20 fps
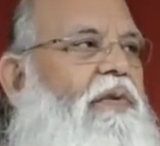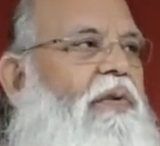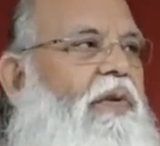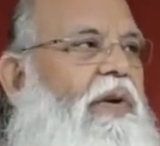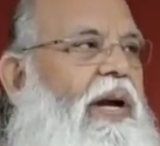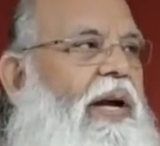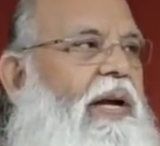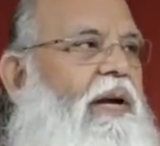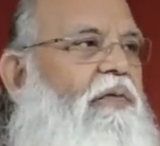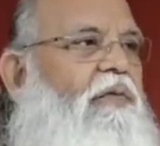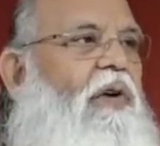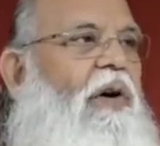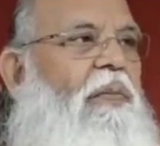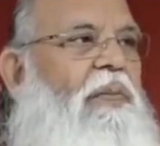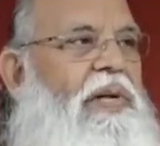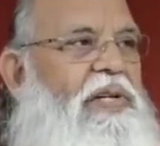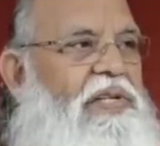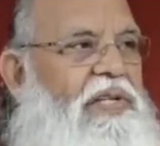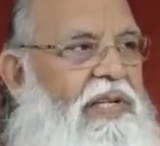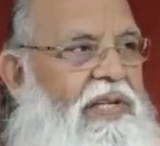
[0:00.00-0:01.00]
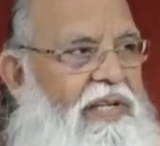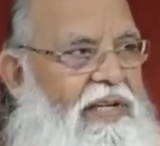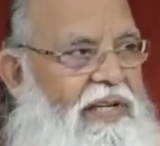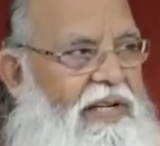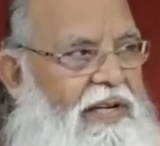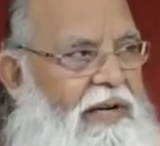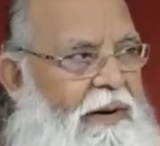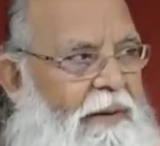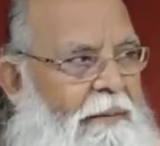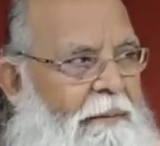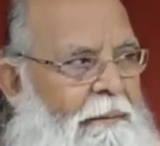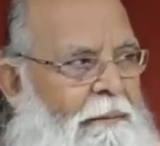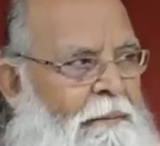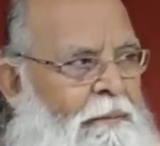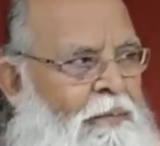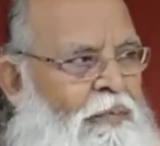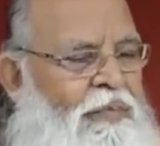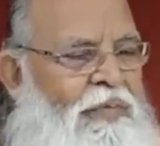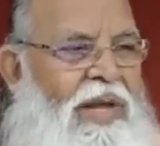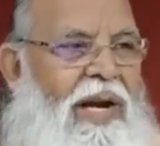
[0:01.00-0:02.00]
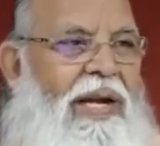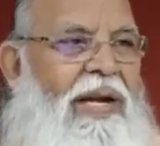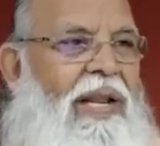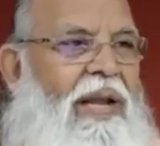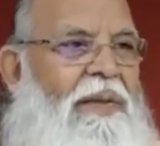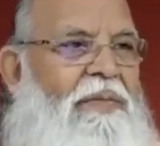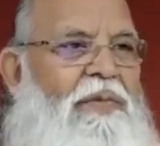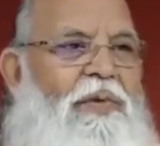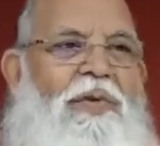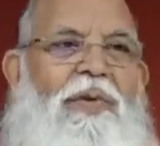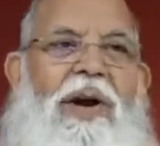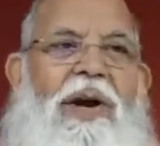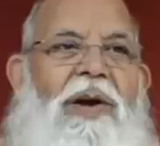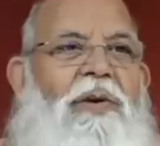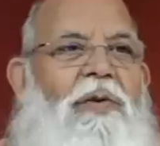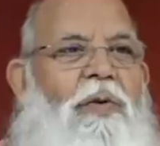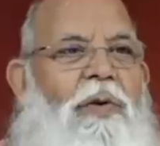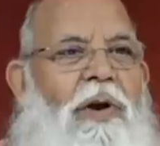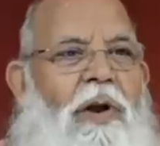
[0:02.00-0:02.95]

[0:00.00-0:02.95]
you get vomition, that time you can't